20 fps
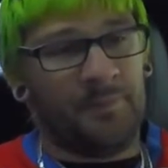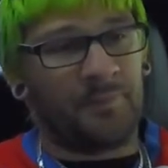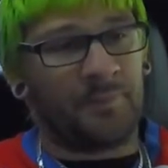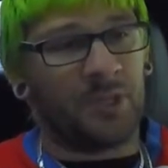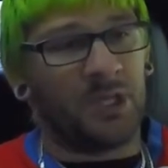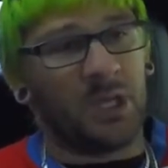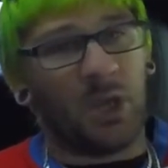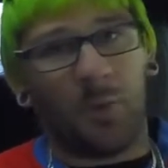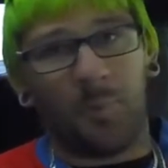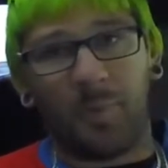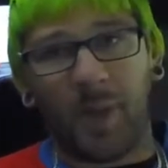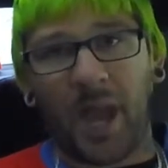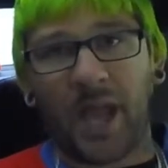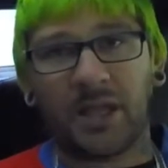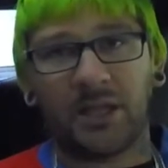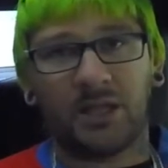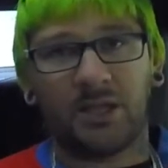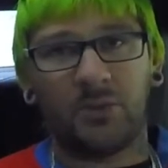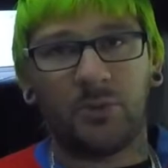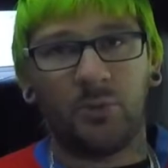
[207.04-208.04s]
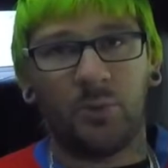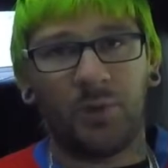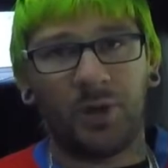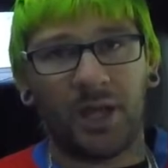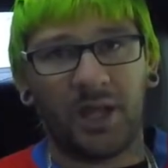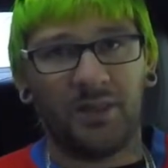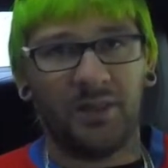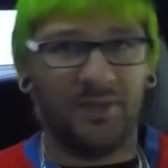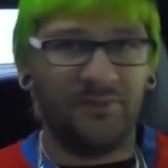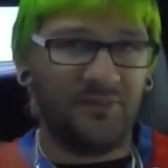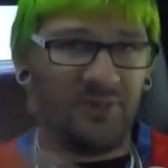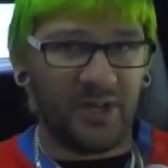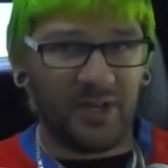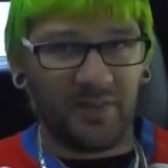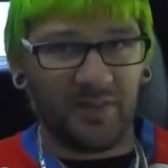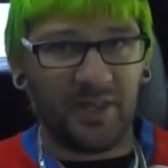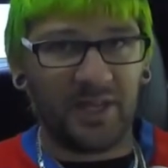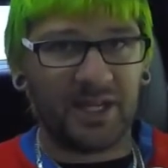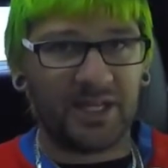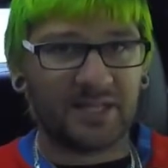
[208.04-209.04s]
You know, back when I lived in
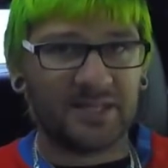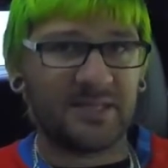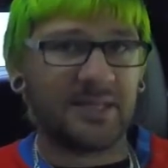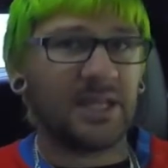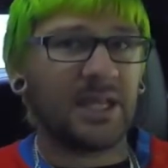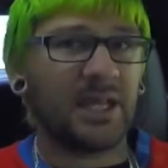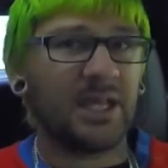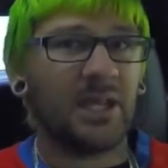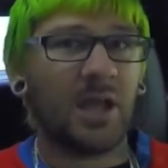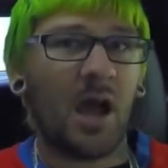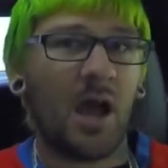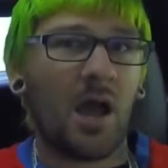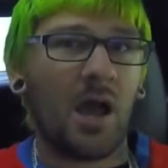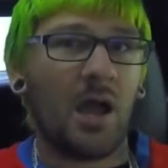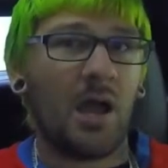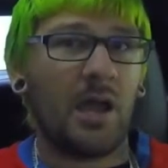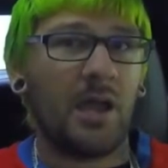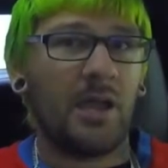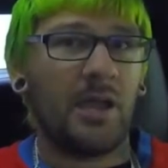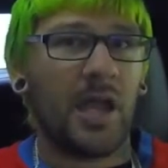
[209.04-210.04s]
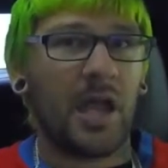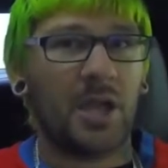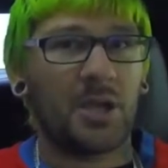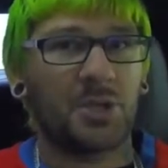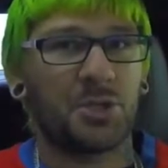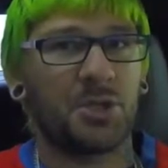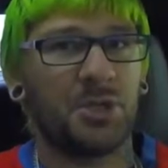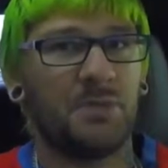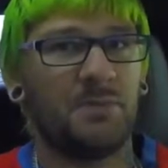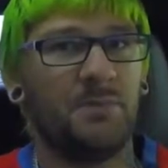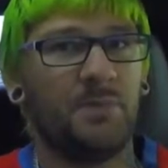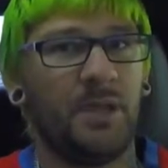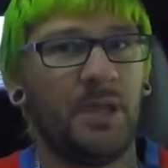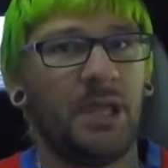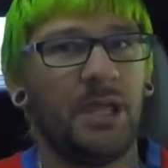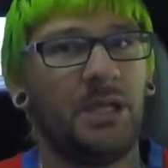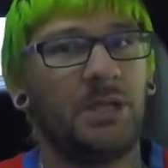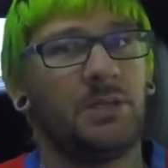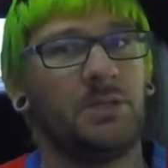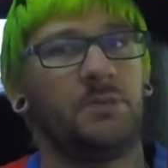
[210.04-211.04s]
Atlantic City, I actually
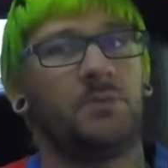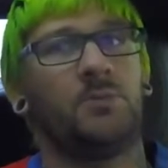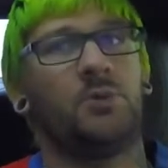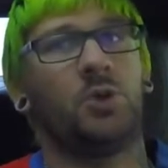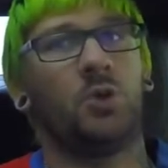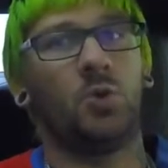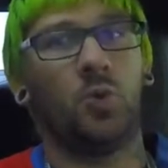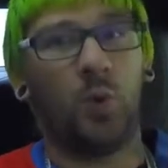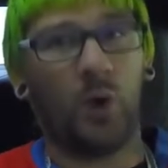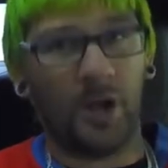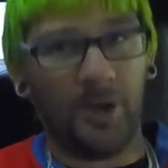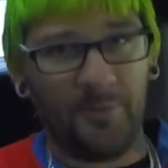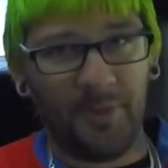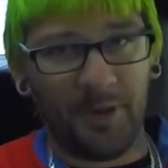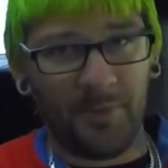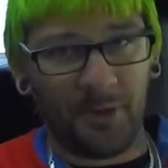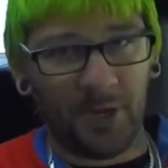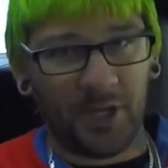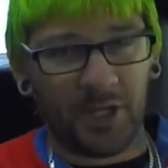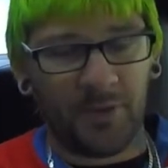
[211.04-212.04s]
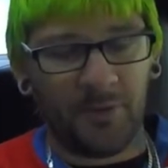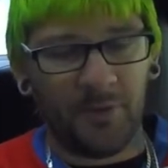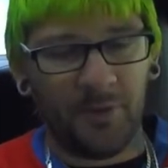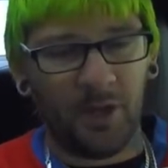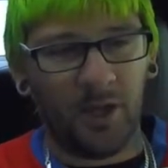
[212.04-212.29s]
made quite a bit of money.